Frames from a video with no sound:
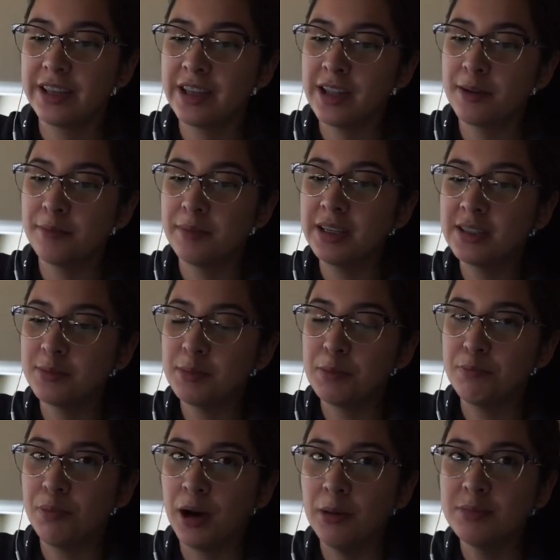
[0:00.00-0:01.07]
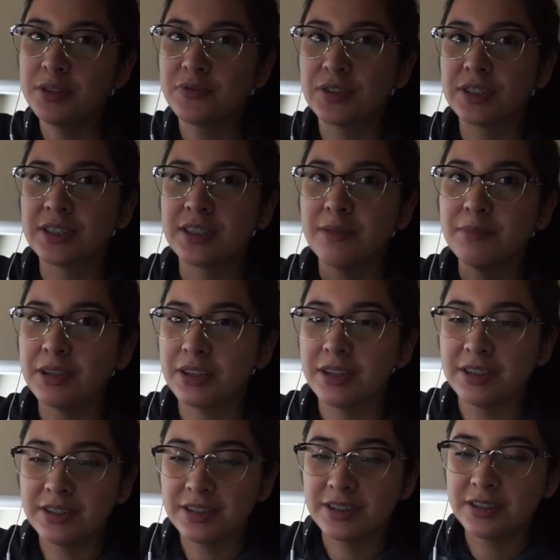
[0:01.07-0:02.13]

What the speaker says: And it makes me pumped for summer.